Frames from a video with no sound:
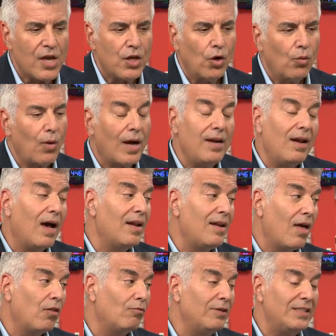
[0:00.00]
You know, an
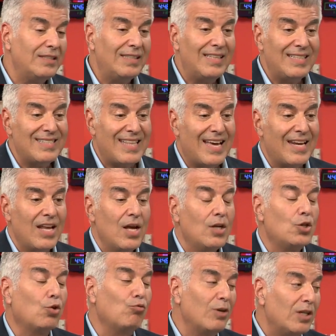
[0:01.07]
another reason is that
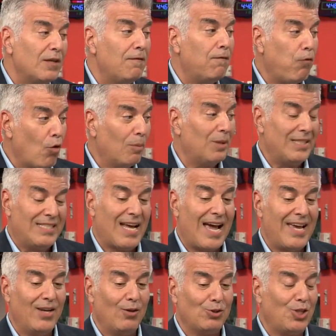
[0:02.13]
to really formally
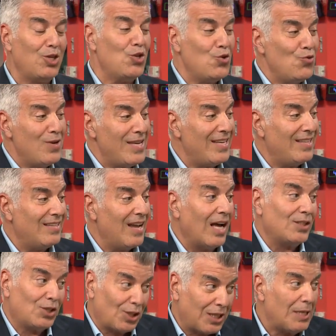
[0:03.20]
diagnose it, you need
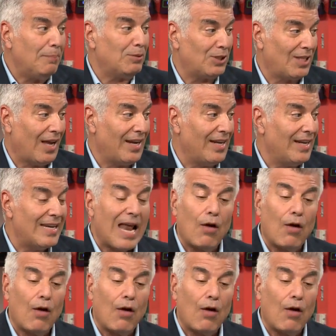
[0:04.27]
a sleep study.